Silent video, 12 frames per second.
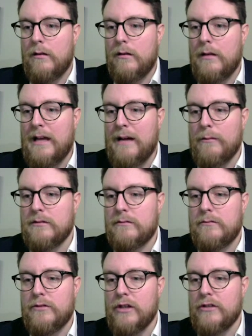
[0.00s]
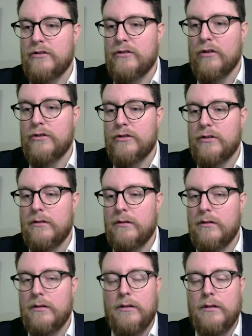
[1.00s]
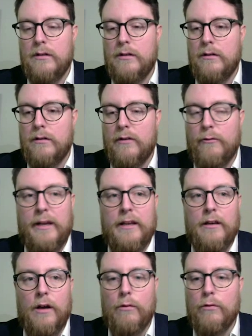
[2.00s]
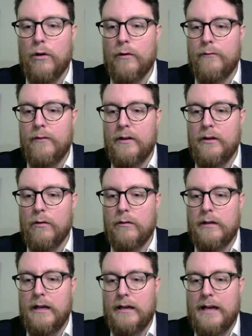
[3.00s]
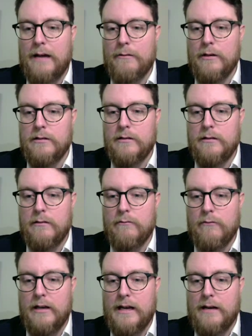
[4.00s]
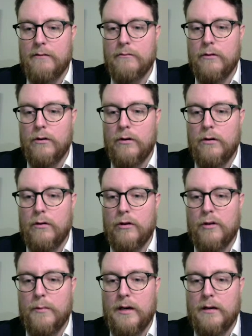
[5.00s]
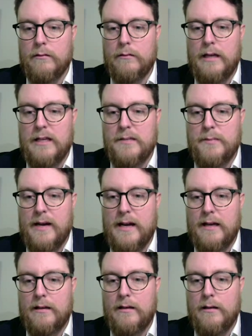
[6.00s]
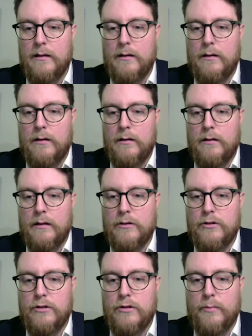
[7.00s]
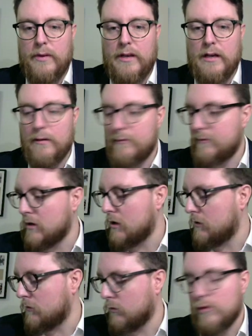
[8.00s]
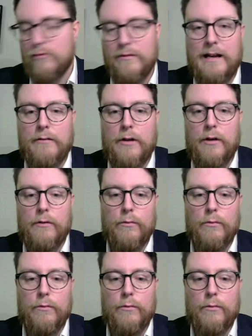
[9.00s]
That was just tosh. If we can hold off and not get countered right now, Onomar gets back. Should be enough. No, watch Ronaldo.